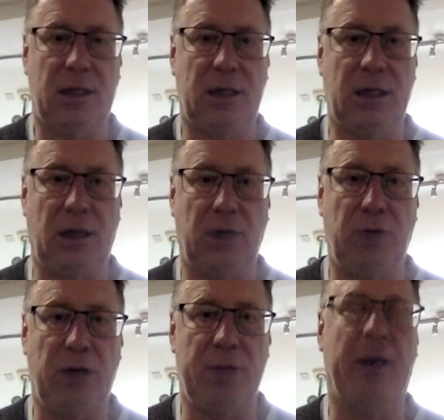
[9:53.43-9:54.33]

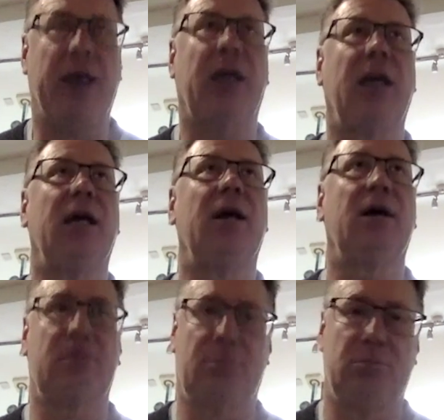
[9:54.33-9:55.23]
really making it
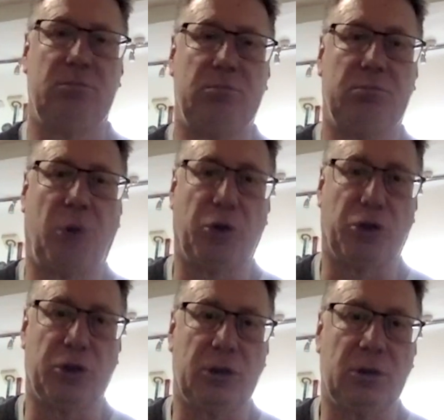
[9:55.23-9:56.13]

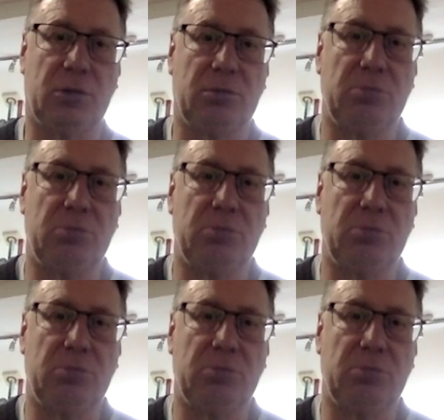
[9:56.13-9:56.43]
modern and